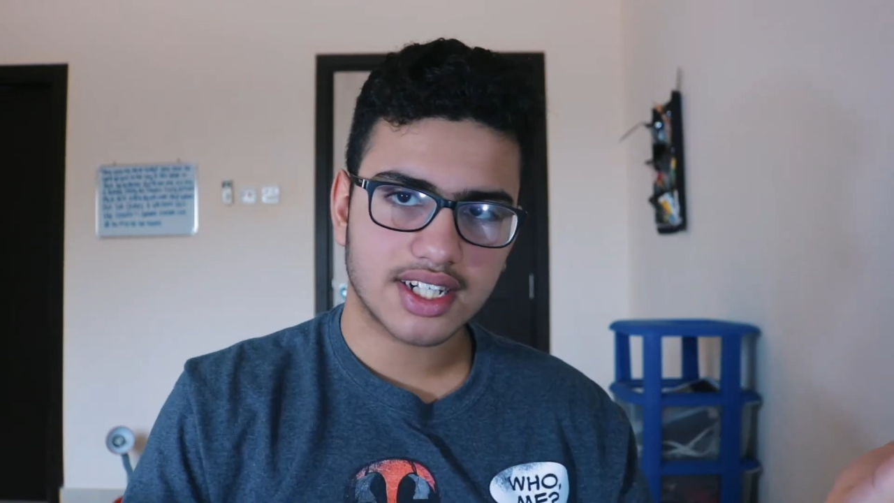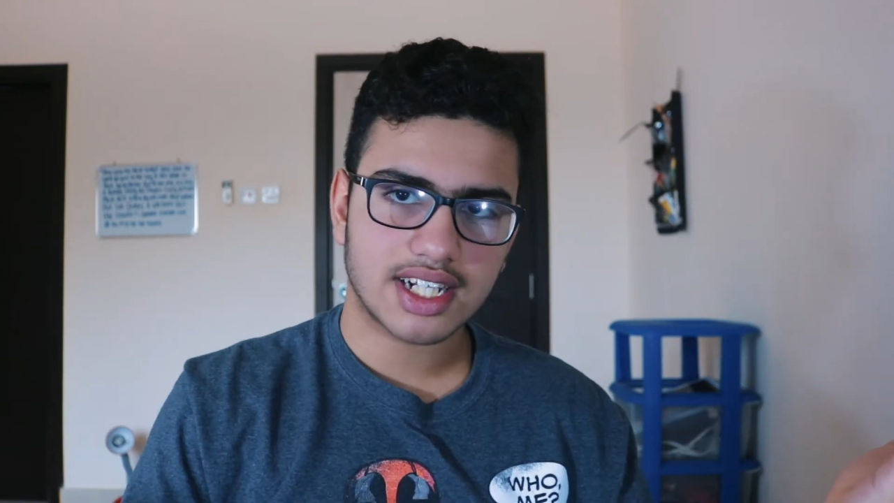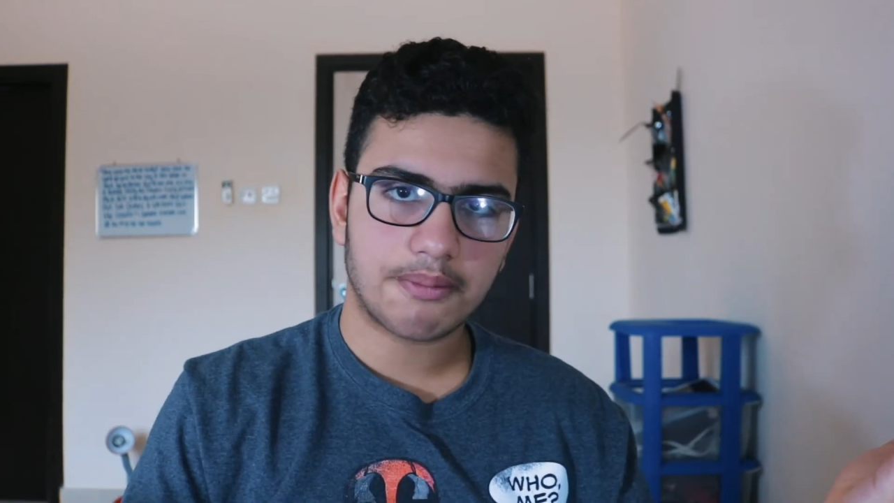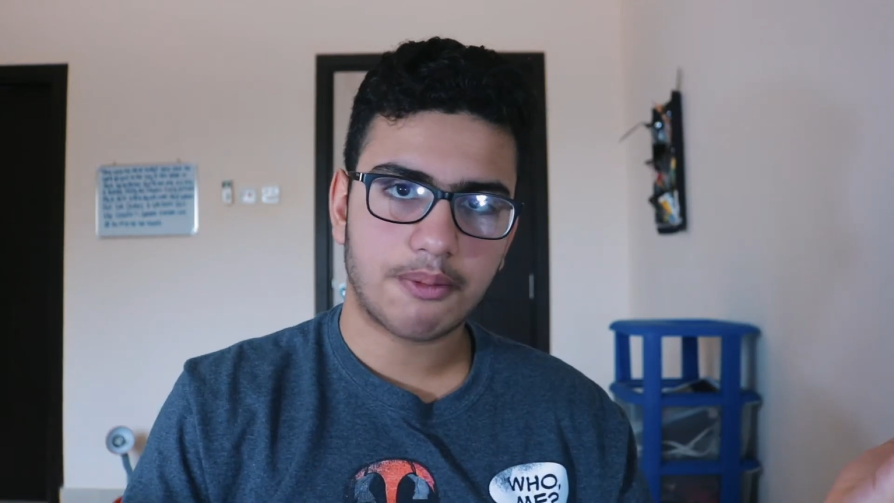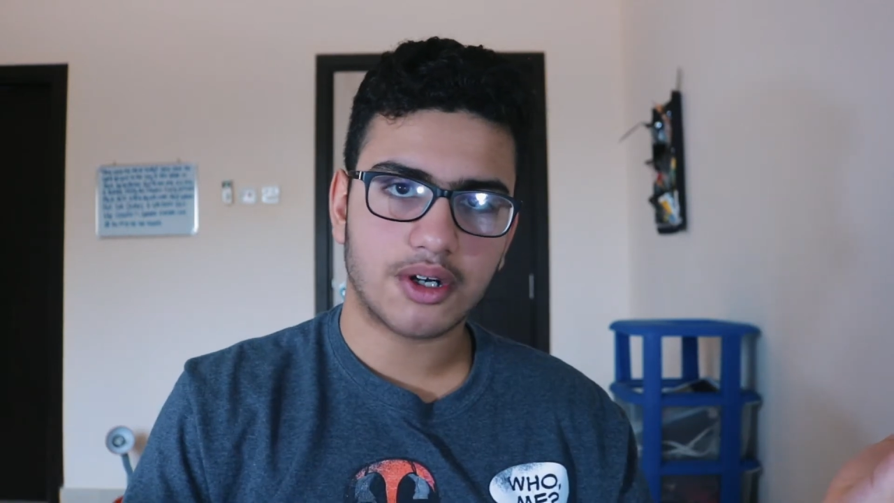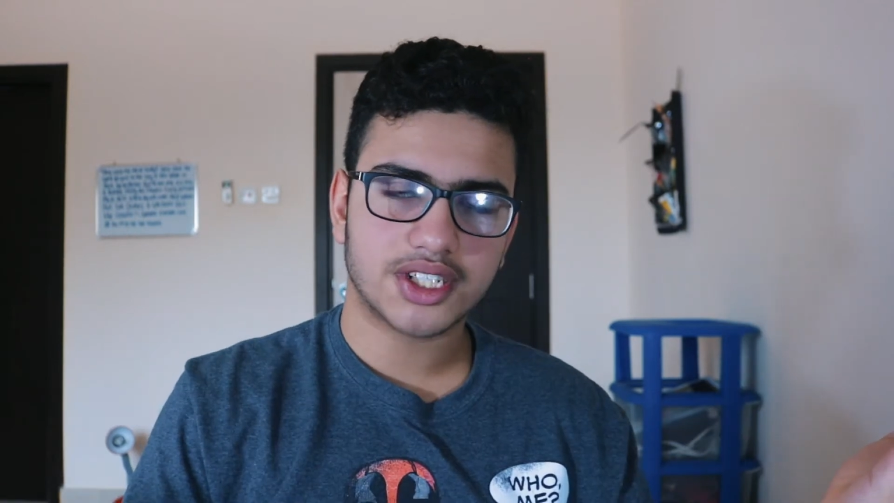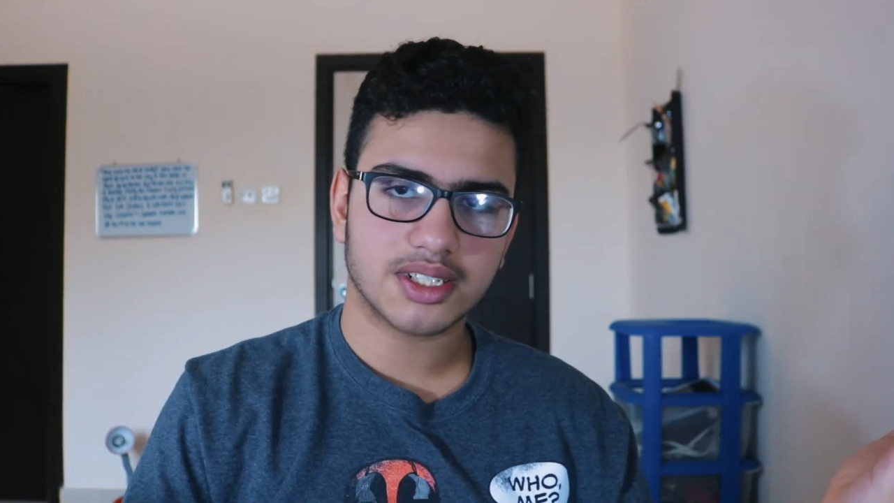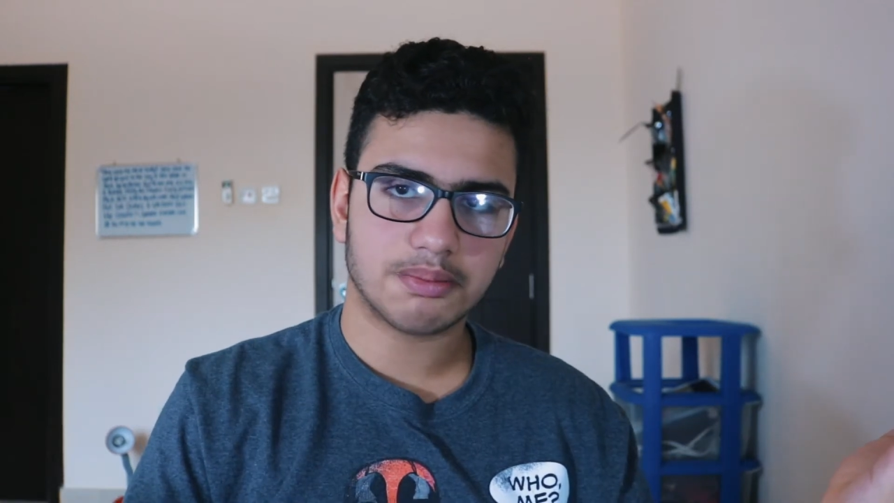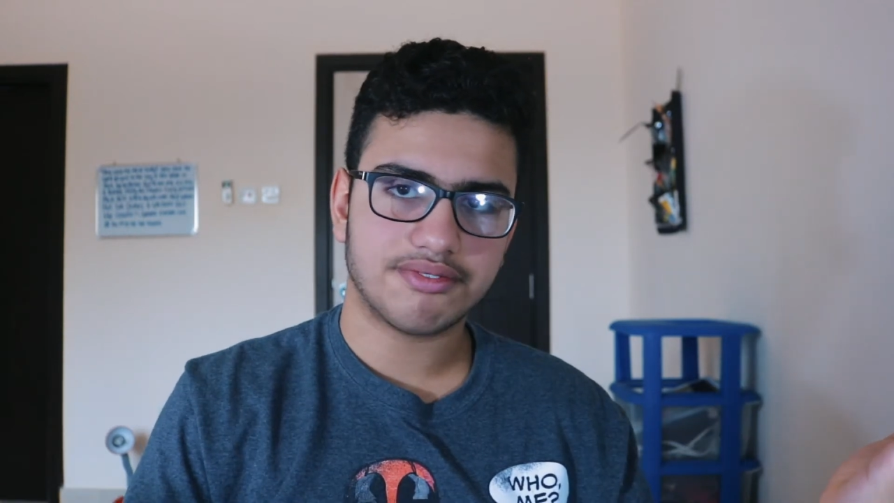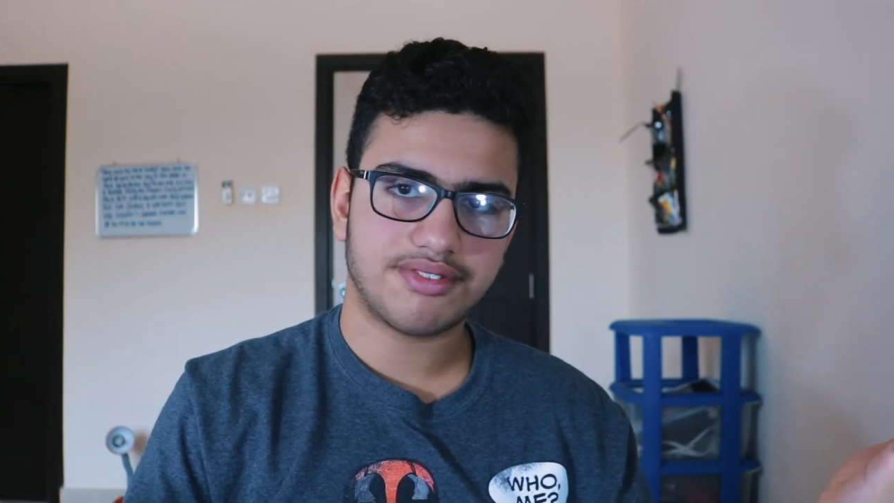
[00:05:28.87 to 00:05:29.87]
the Apple Watch has
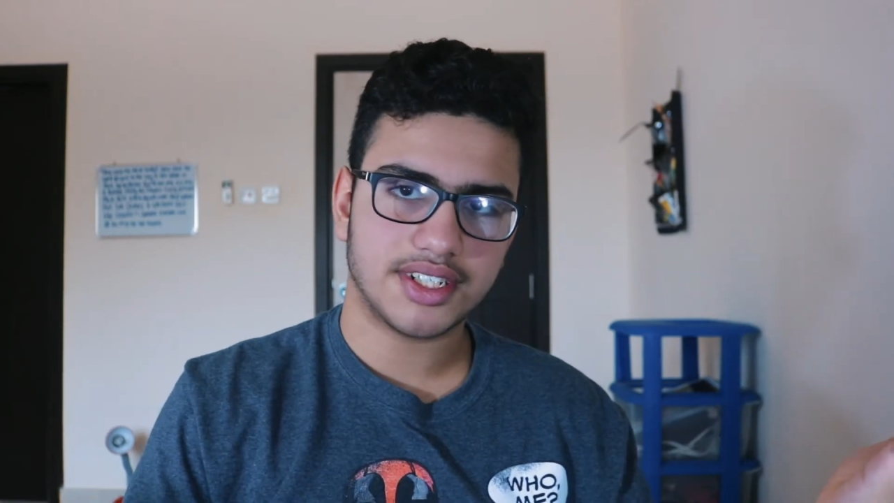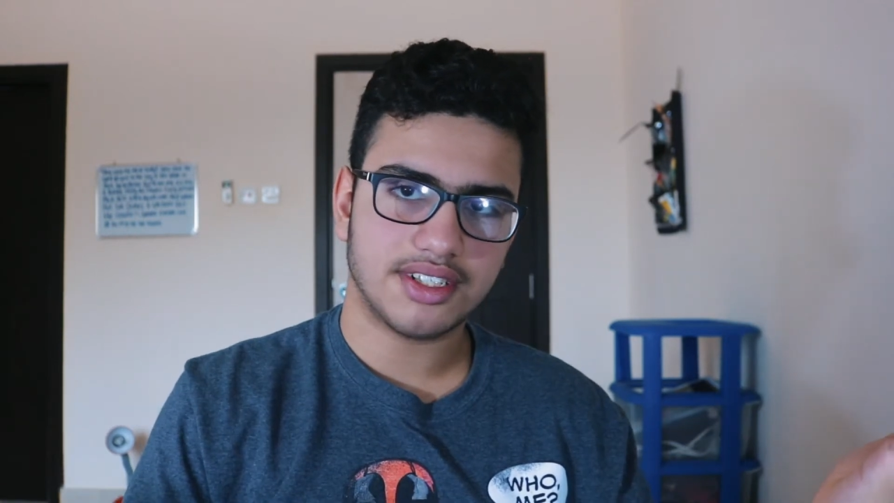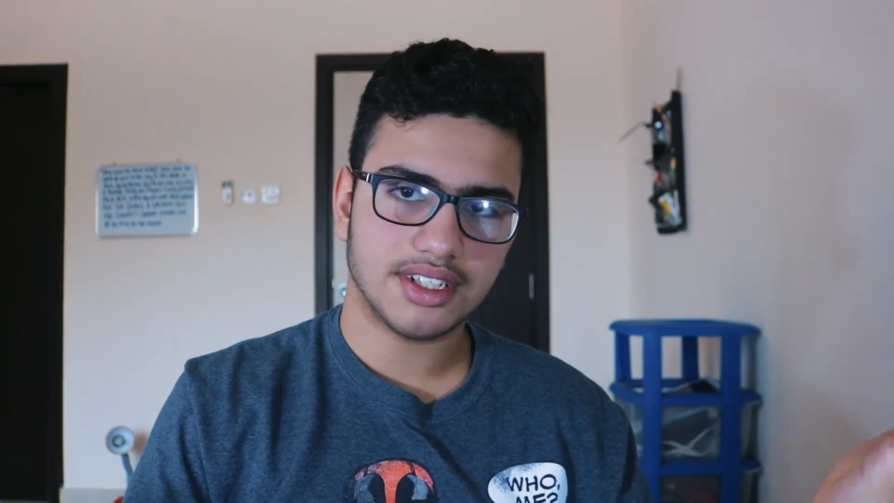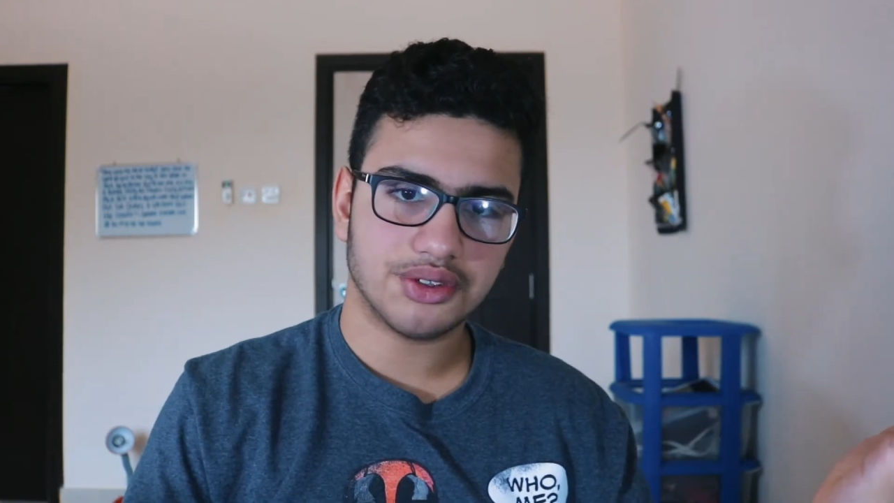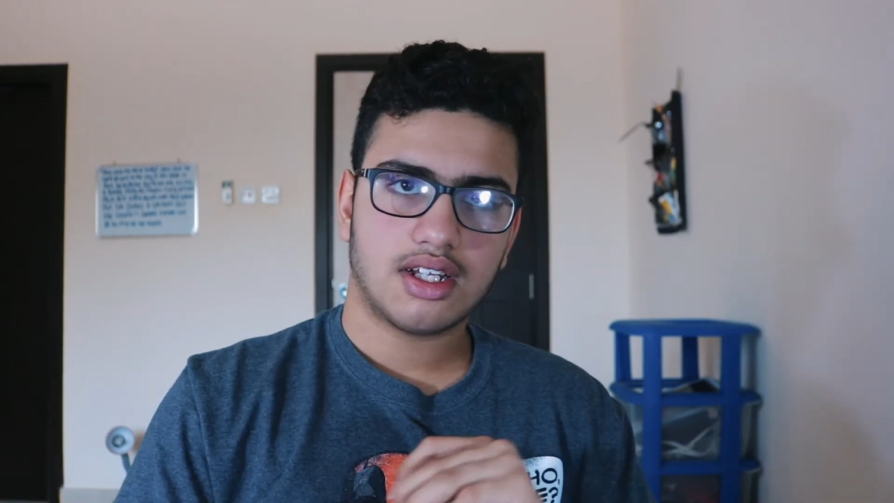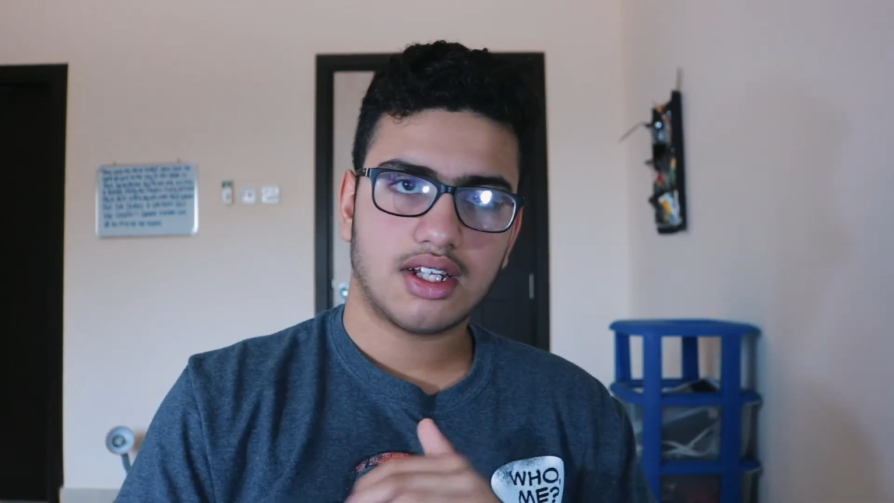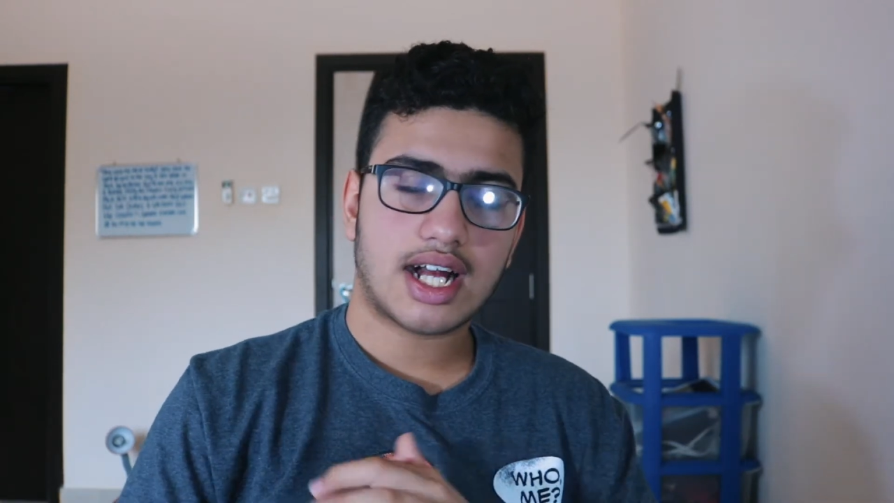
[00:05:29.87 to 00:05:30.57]
been fed to you.